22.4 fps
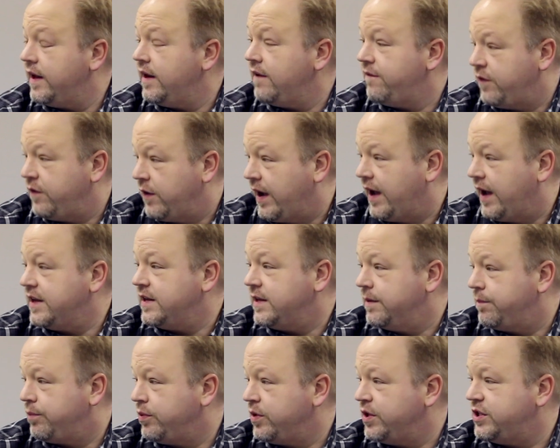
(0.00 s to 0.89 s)
then if you had
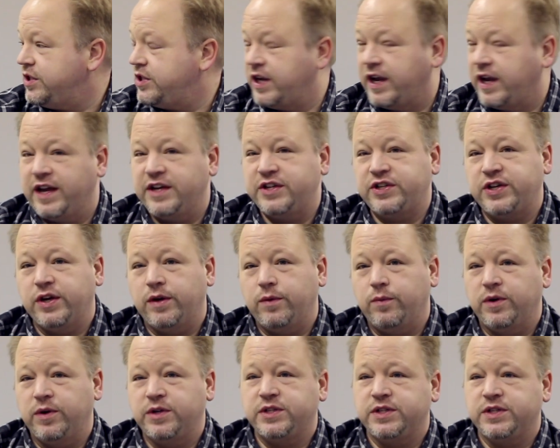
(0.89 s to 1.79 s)

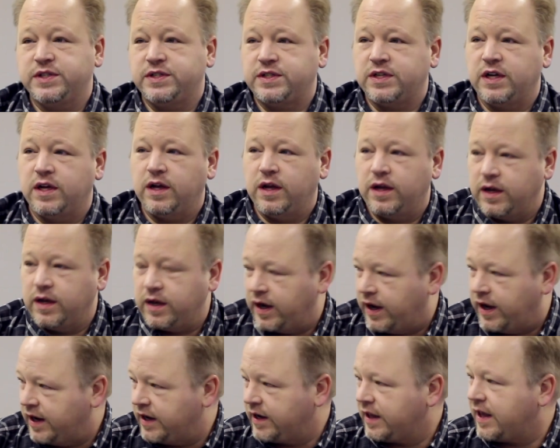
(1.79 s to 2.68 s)
depreciation, which is a
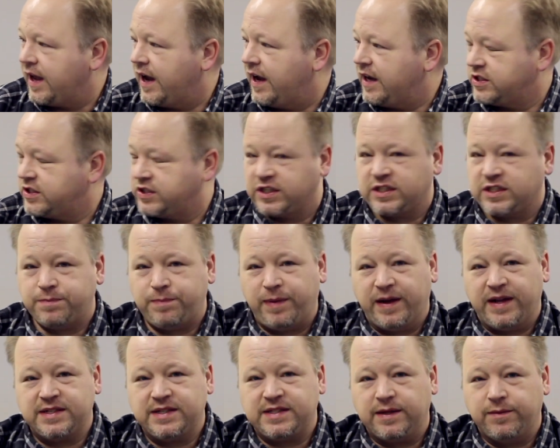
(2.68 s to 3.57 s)
non-cash
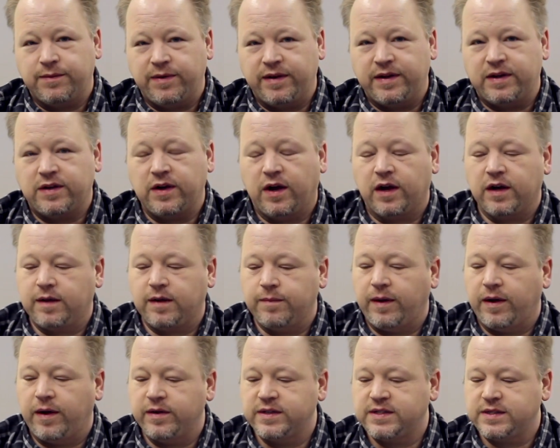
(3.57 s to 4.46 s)
expense that we had talked
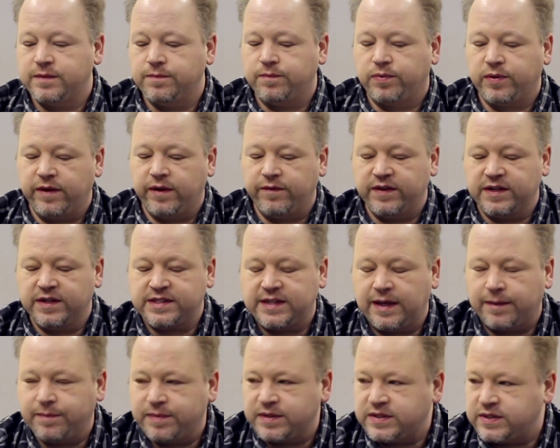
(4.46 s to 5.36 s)
about in some
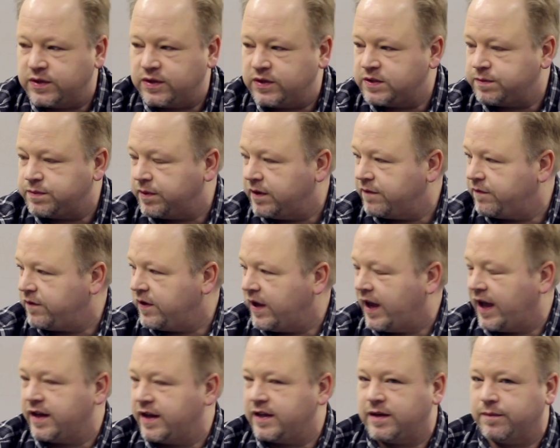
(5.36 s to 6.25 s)
previous episodes, but if
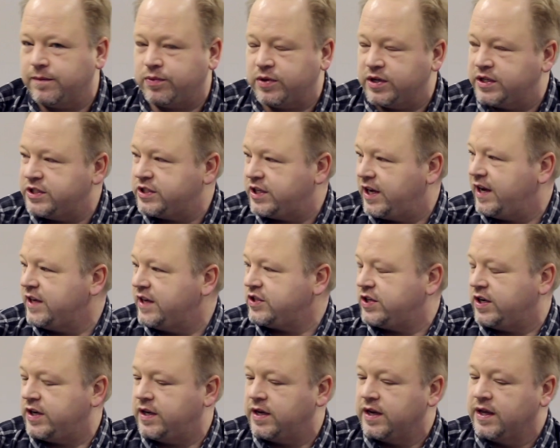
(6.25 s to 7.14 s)
you had
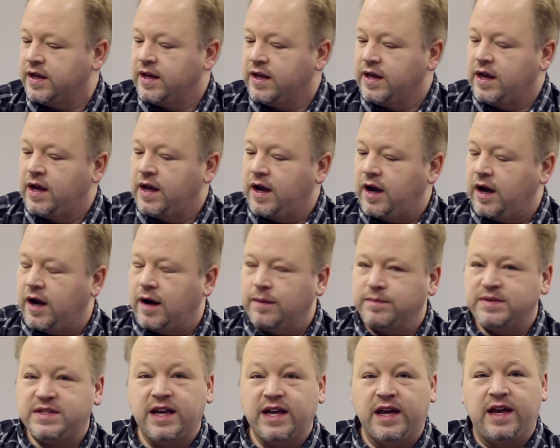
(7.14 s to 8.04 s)
depreciation,
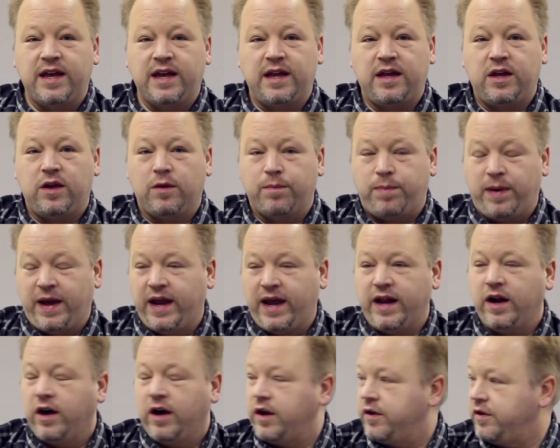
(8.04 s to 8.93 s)
say you
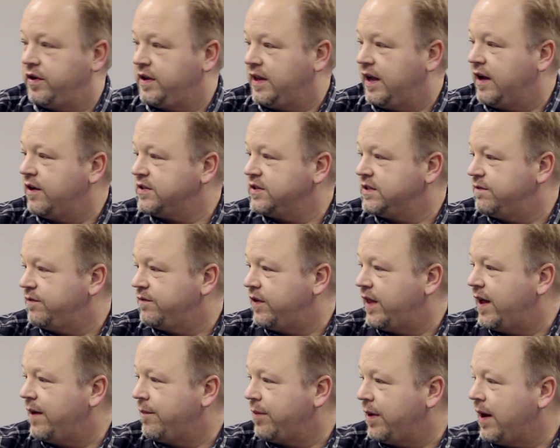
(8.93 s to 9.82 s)
paid $100,000
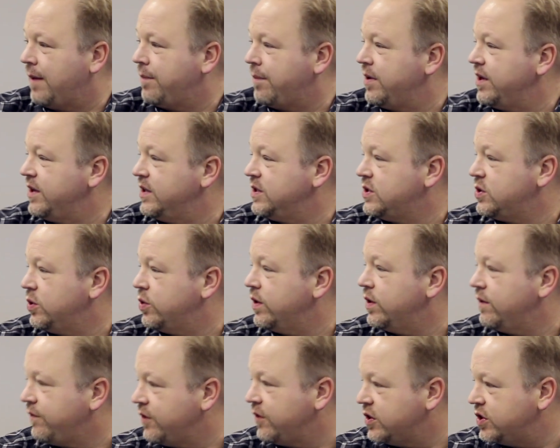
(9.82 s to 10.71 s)
for that property and
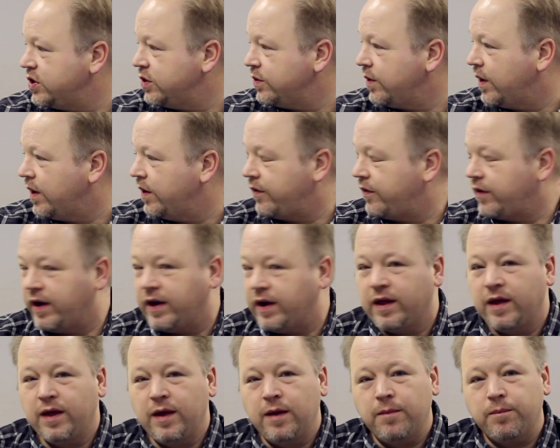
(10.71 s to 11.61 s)
sold it for
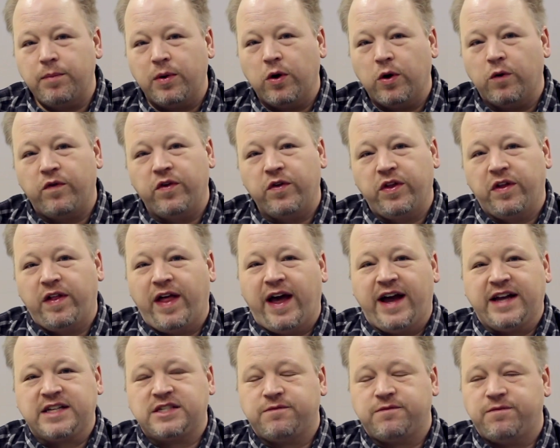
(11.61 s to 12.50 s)
$200,000, but over the
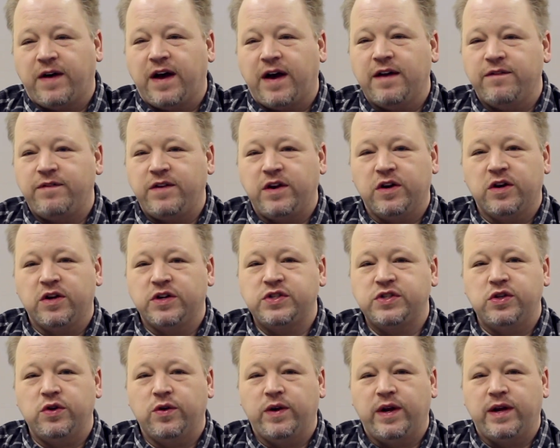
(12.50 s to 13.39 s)
last 5
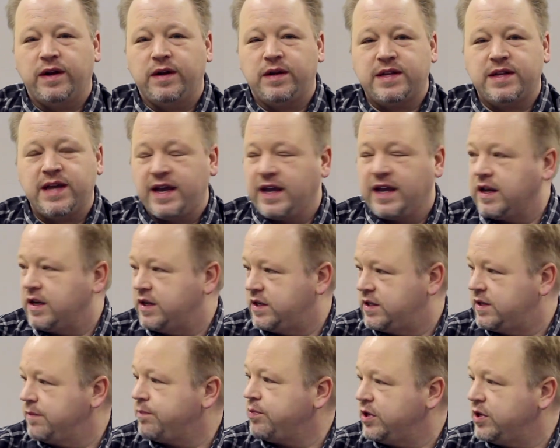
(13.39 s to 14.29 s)
years you had
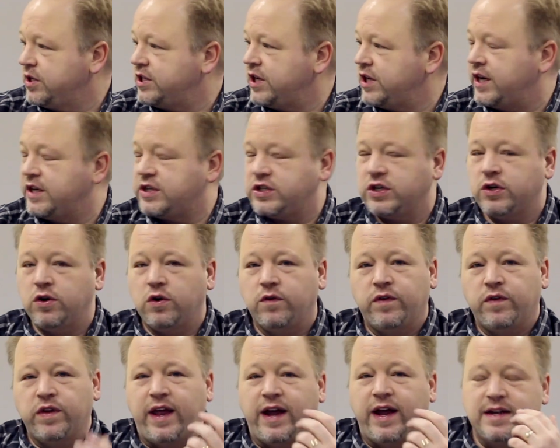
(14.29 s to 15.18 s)
taken depreciation
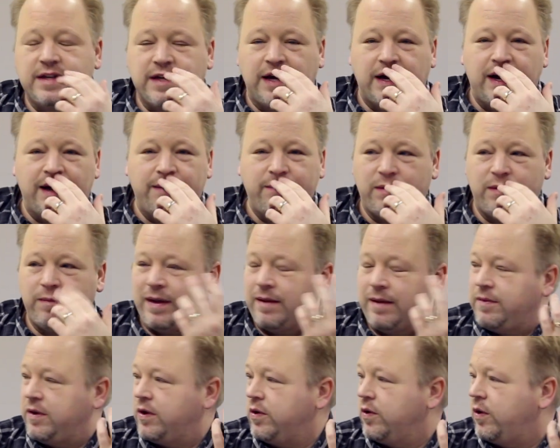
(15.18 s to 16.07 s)
over that time, and
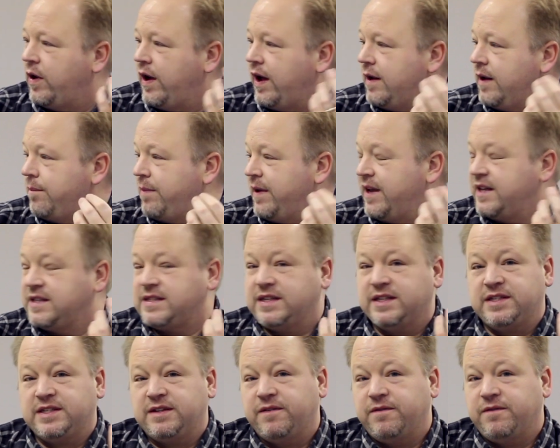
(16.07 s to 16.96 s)
maybe you had a
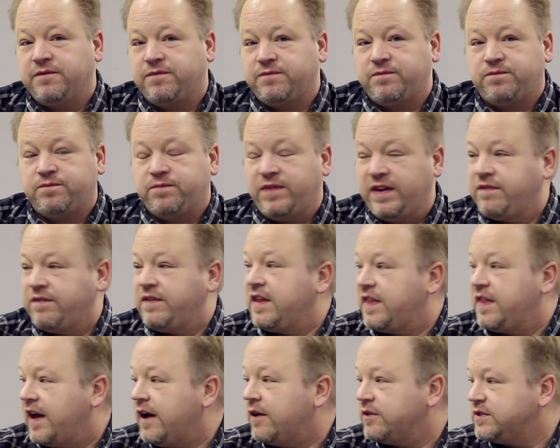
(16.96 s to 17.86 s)
basis of
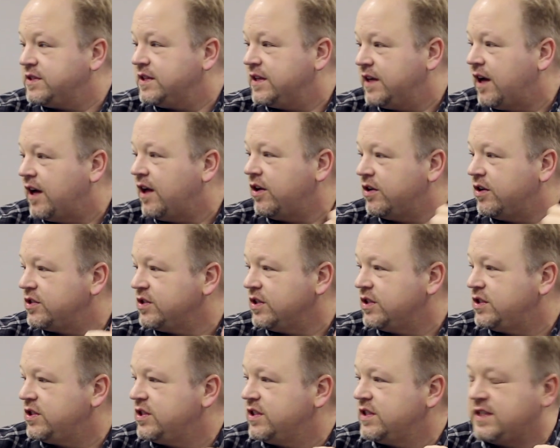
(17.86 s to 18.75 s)
$50,000,
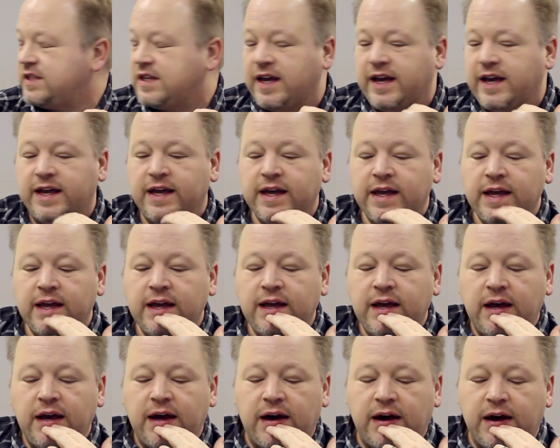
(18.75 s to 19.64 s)
let's just say,
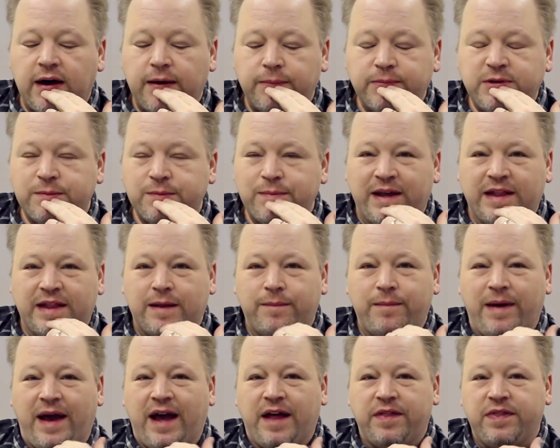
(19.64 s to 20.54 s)
to make
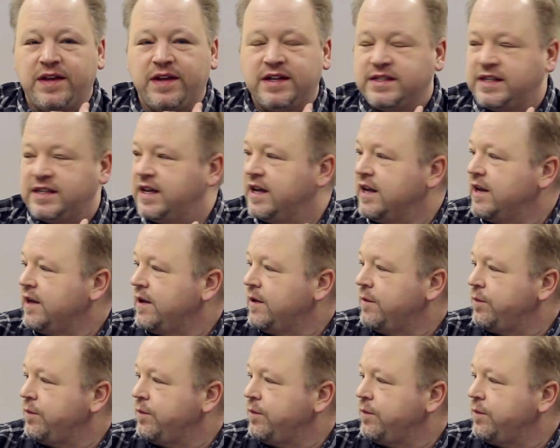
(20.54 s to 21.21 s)
the math easy.